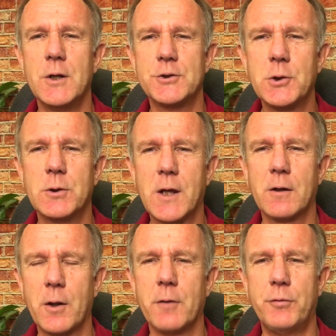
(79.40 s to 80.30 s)
so you get a
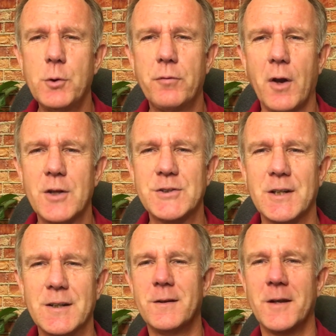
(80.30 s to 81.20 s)
lot of view
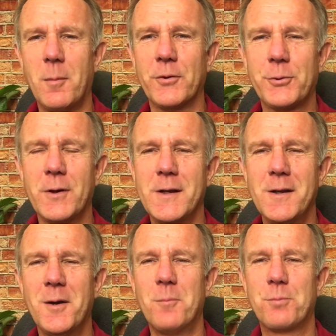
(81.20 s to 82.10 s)
velocity. Number three,